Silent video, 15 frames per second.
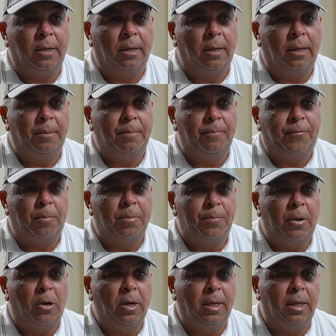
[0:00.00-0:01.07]
from a
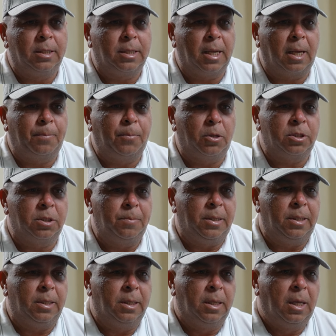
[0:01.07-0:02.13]
bowling attack,
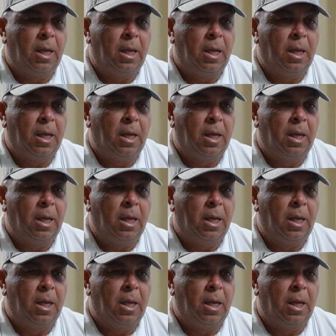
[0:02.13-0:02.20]
possibly